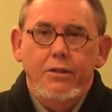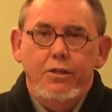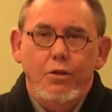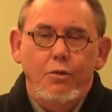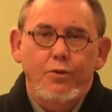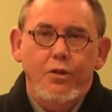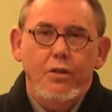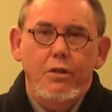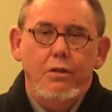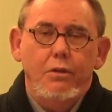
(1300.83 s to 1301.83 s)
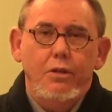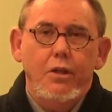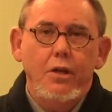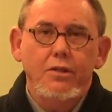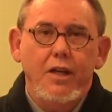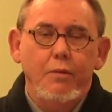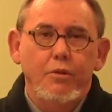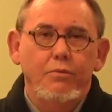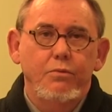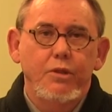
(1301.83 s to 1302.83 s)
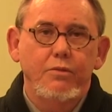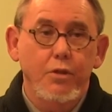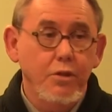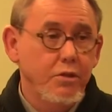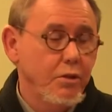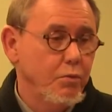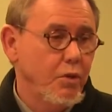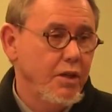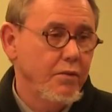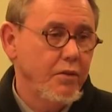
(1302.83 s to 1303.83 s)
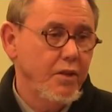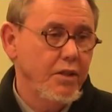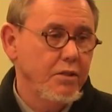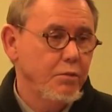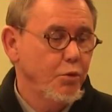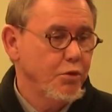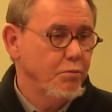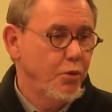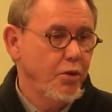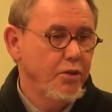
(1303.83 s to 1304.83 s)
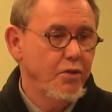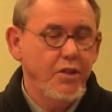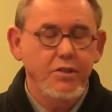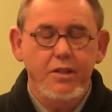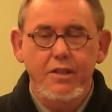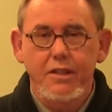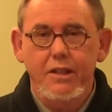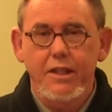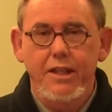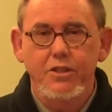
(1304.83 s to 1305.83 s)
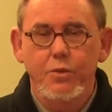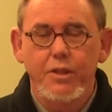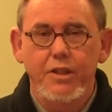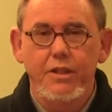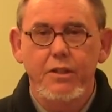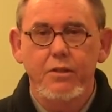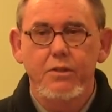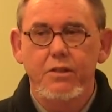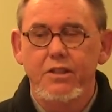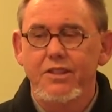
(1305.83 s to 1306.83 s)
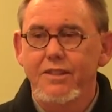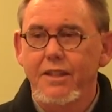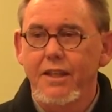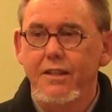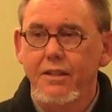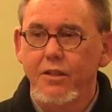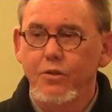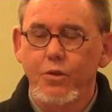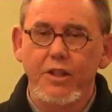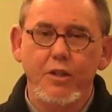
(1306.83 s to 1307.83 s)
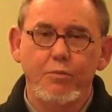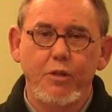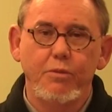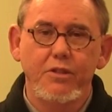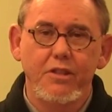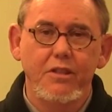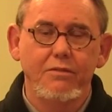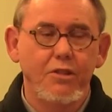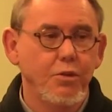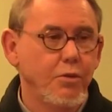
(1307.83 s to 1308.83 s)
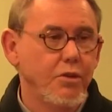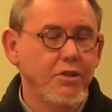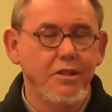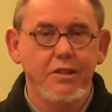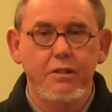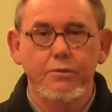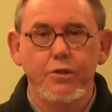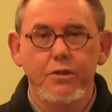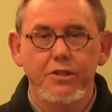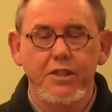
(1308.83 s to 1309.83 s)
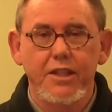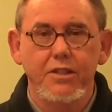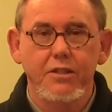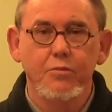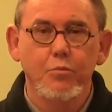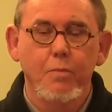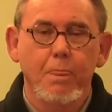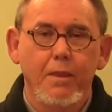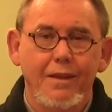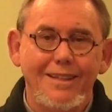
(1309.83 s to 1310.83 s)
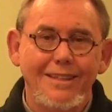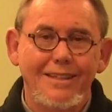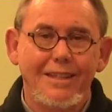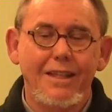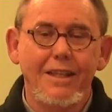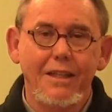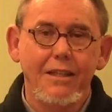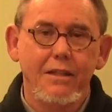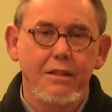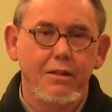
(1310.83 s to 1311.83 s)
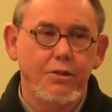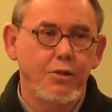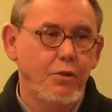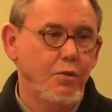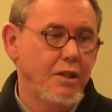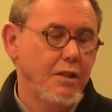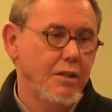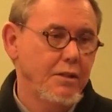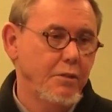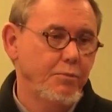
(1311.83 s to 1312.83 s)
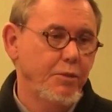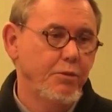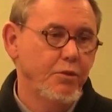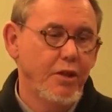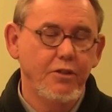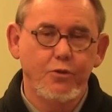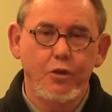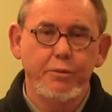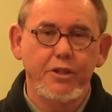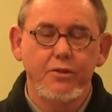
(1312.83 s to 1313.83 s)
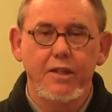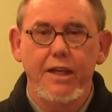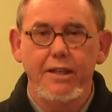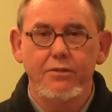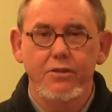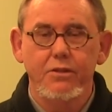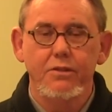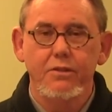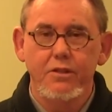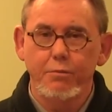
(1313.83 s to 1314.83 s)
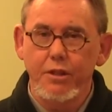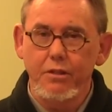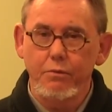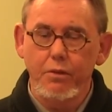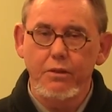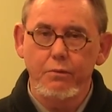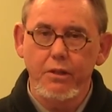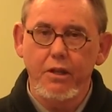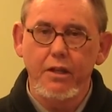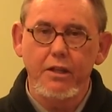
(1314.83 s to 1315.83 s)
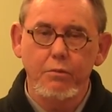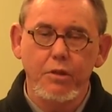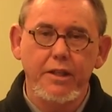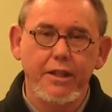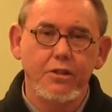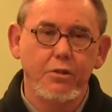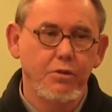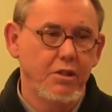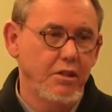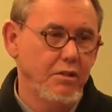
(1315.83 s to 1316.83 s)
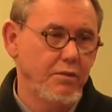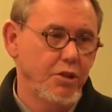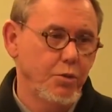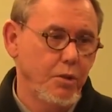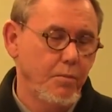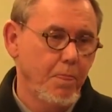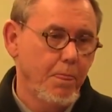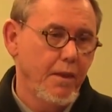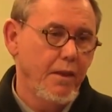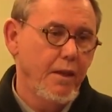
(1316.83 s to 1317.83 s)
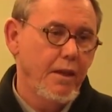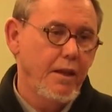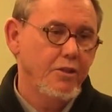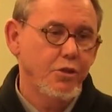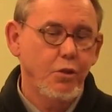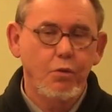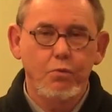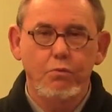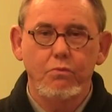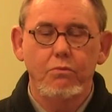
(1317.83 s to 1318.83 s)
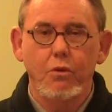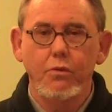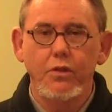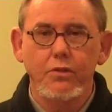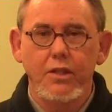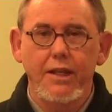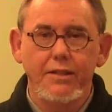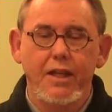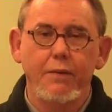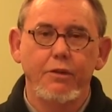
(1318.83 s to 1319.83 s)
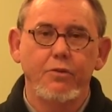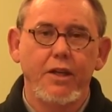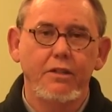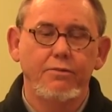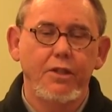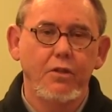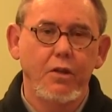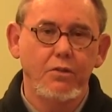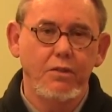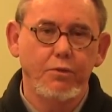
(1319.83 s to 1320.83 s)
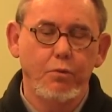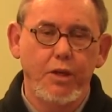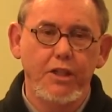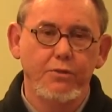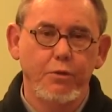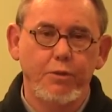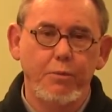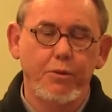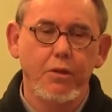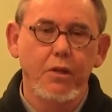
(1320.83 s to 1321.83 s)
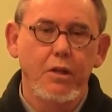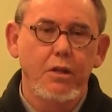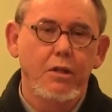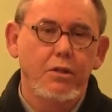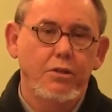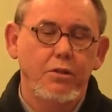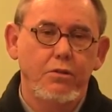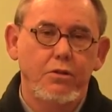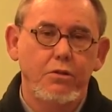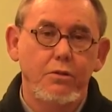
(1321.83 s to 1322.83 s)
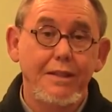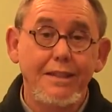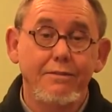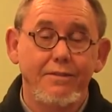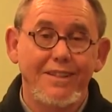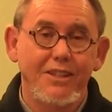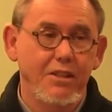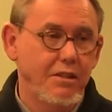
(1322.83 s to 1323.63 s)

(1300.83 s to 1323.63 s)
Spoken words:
So for a long time, we've learned that one of the most important things, I think, in the last 20 years is that treating people as individuals and individualization is key to people transforming their lives, to be regarded and related to as an individual. And so over that time, we've tried to figure out different ways for people to live as